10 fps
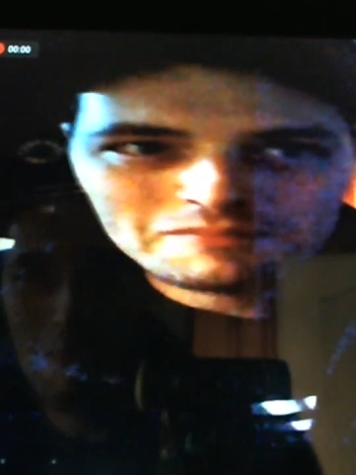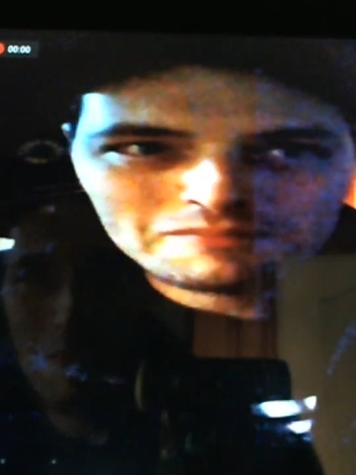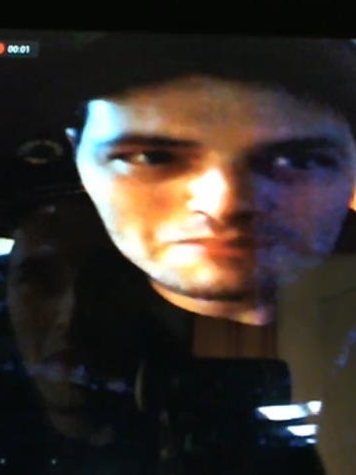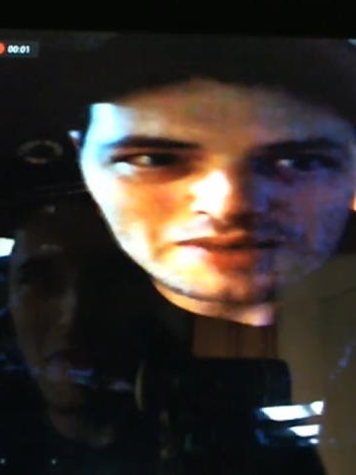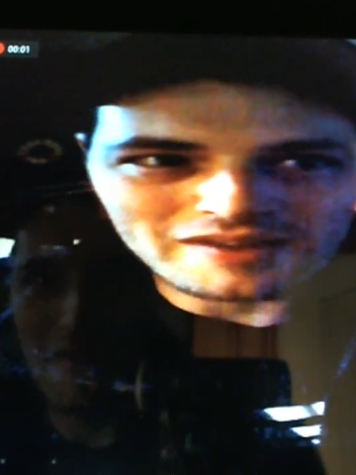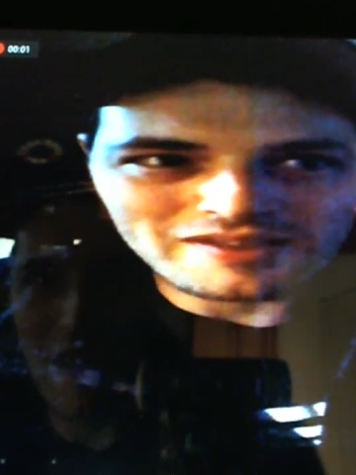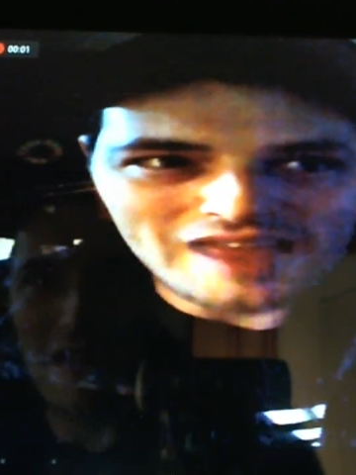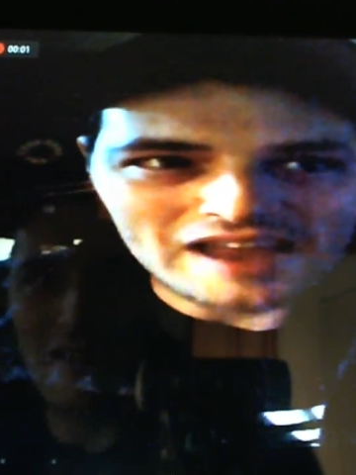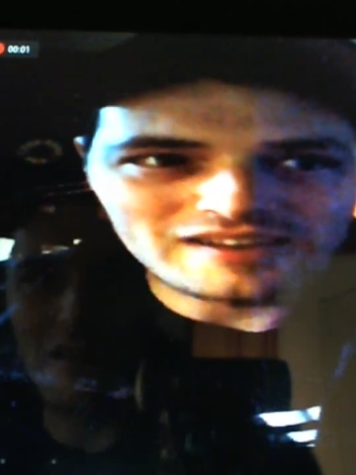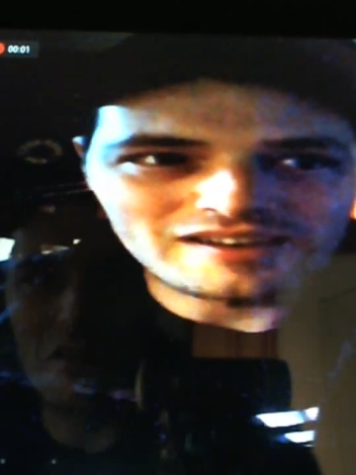Big
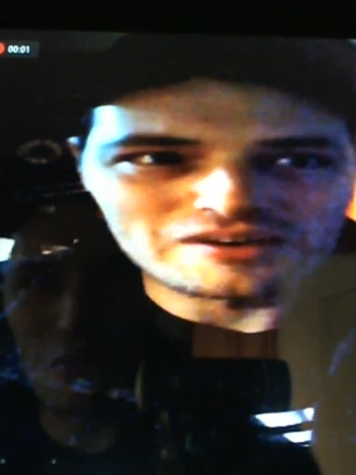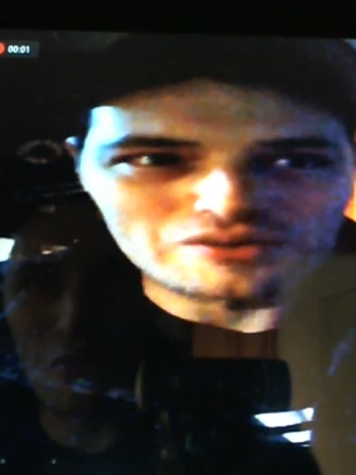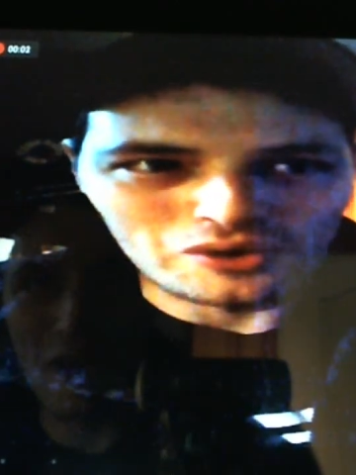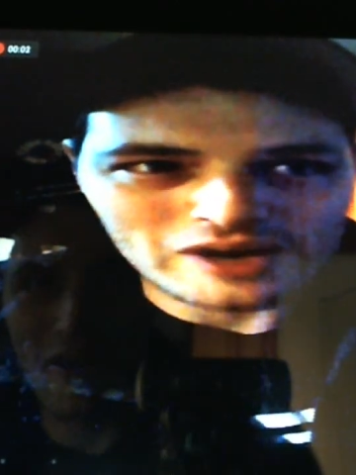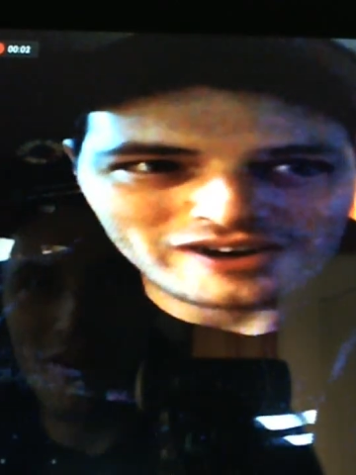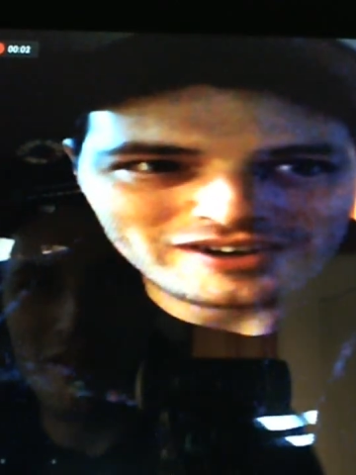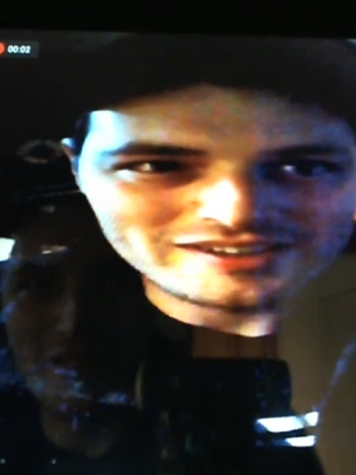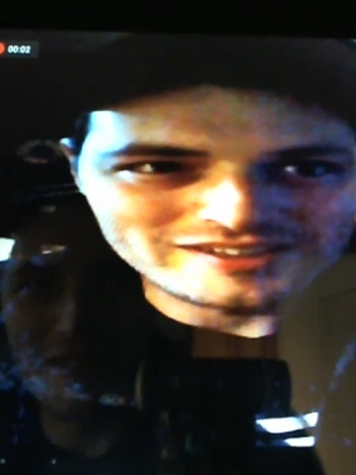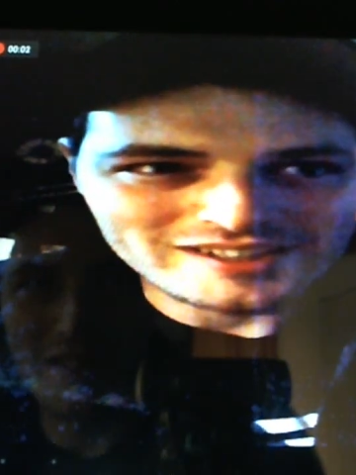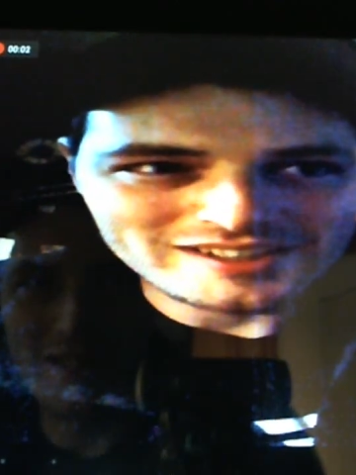thank you to Dorregaray and
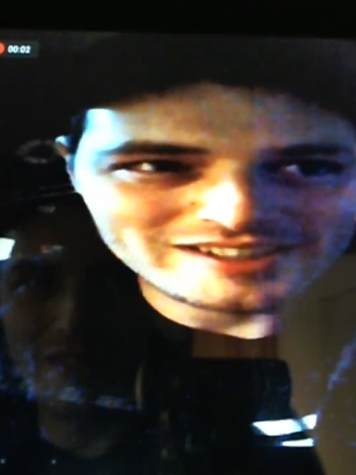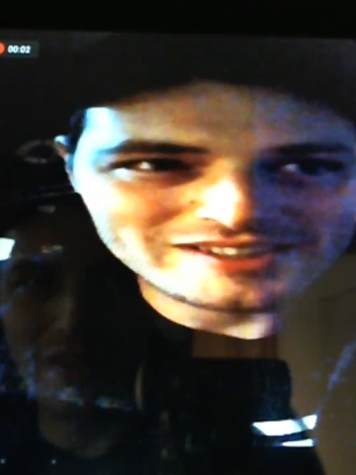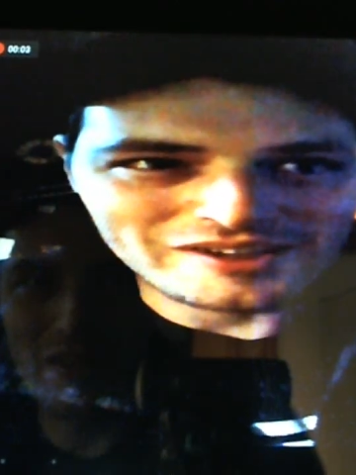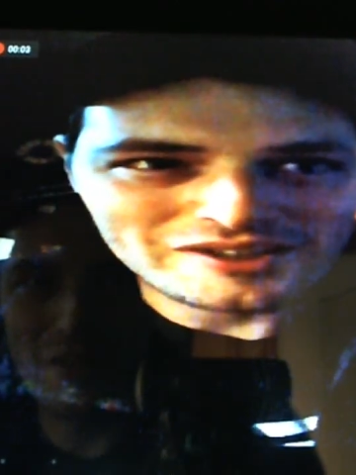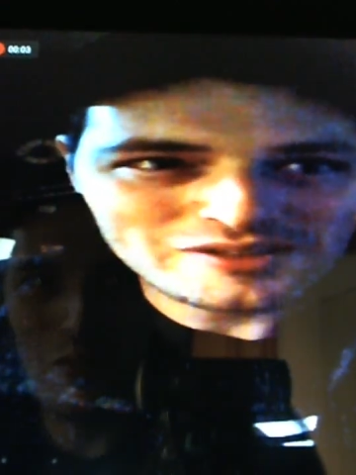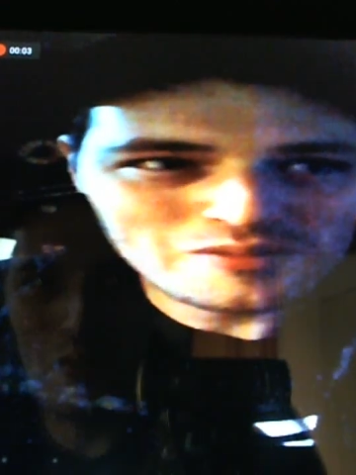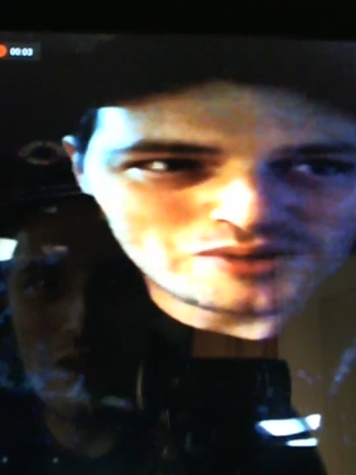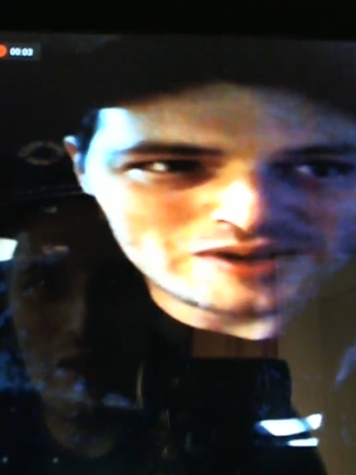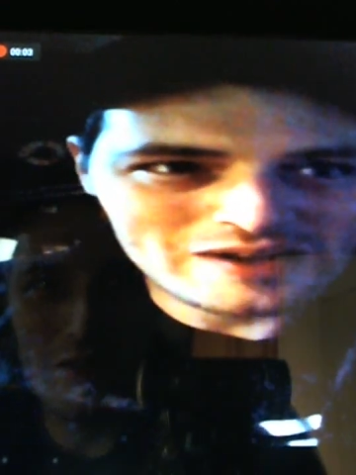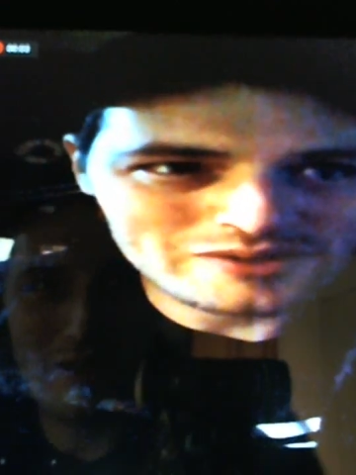J C Sullins for putting
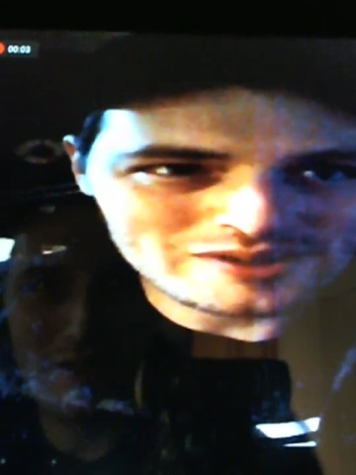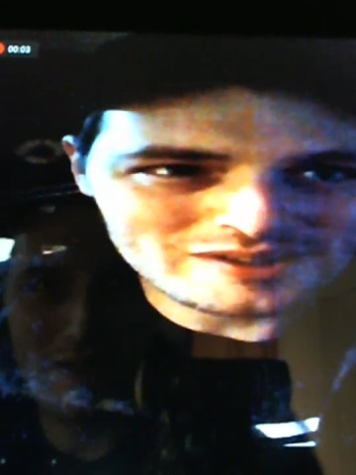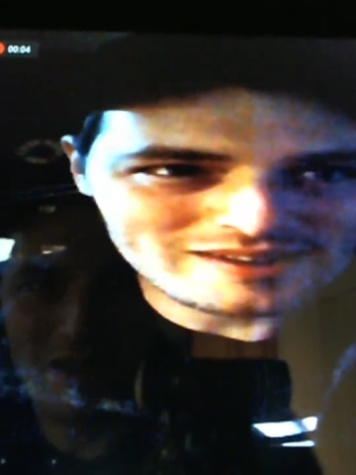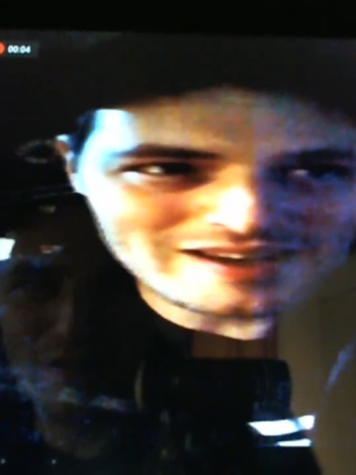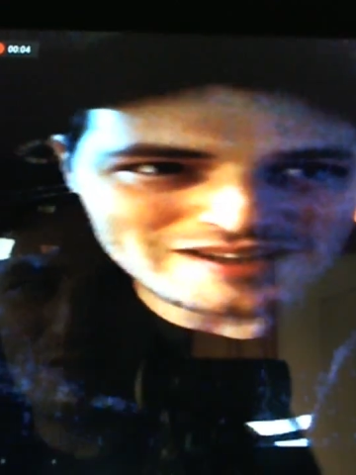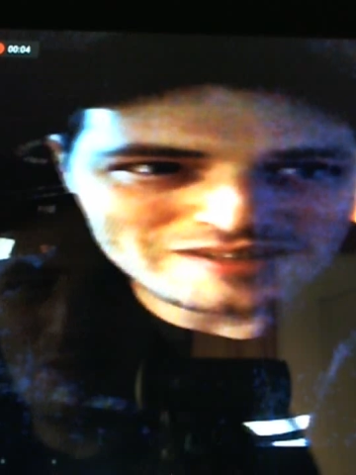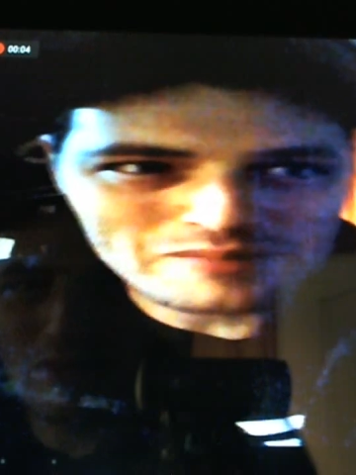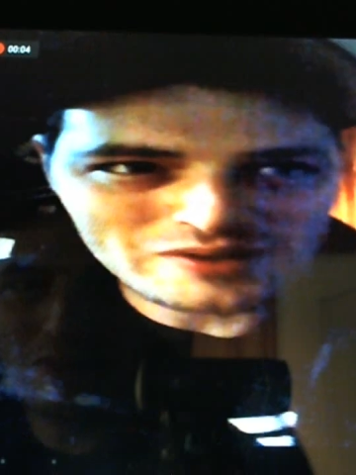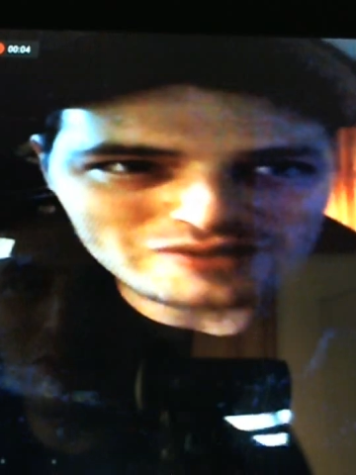out this latest build